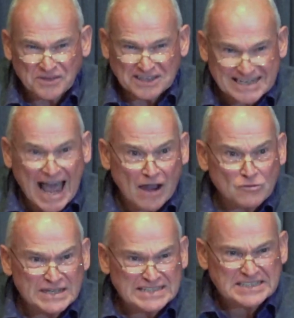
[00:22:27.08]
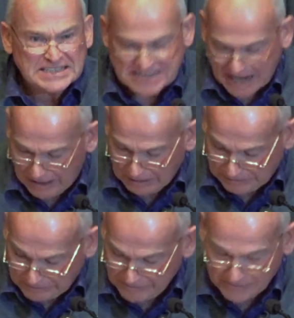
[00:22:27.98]
The town is
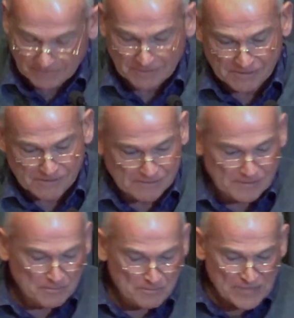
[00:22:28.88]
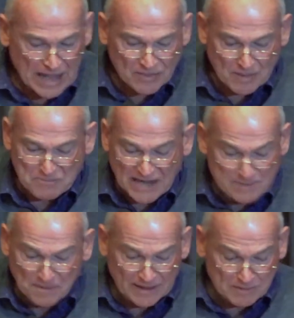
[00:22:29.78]
dull. The
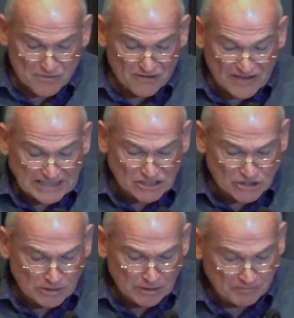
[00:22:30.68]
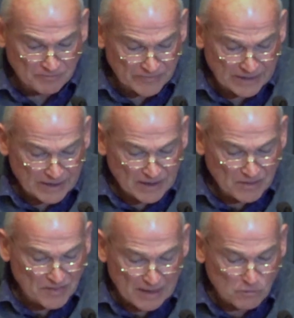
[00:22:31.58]
people are provincial.
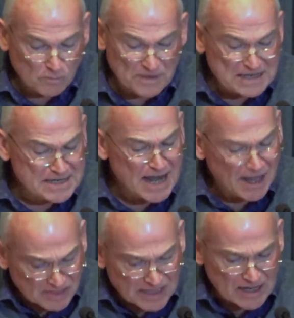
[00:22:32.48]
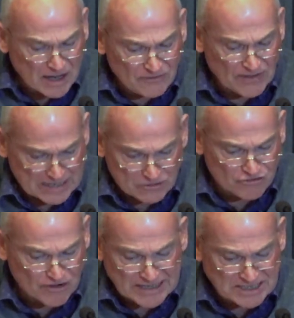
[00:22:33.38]
There will be nothing of
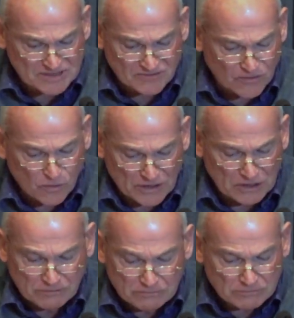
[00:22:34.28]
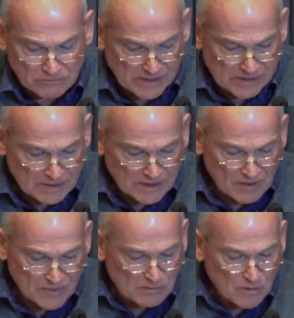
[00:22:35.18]
interest for you.
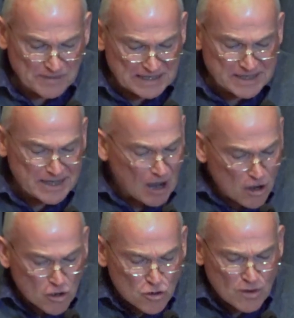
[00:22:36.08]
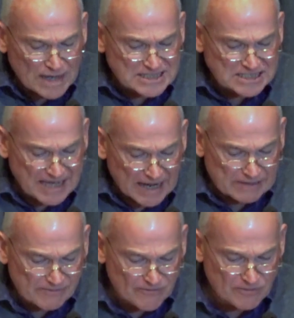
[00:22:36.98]
There will be no
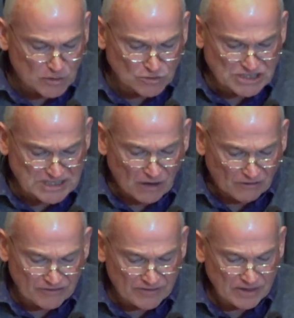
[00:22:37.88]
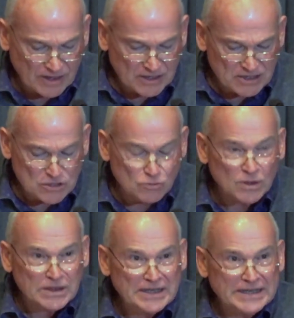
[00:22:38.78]
escape from yourself. You
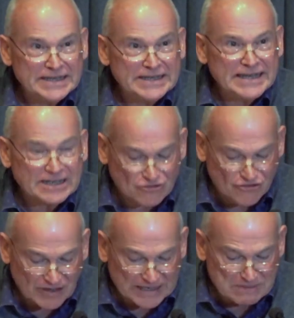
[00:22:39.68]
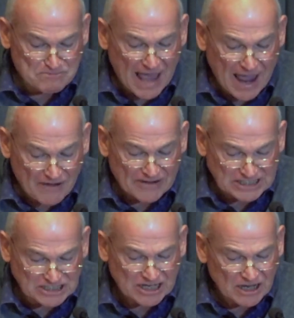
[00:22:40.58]
will literally
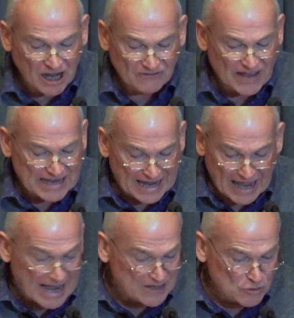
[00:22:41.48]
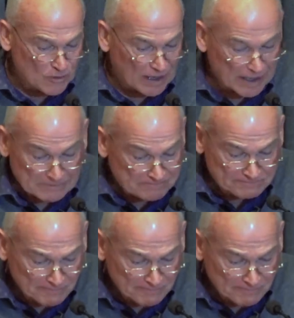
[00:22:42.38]
perish of ennui.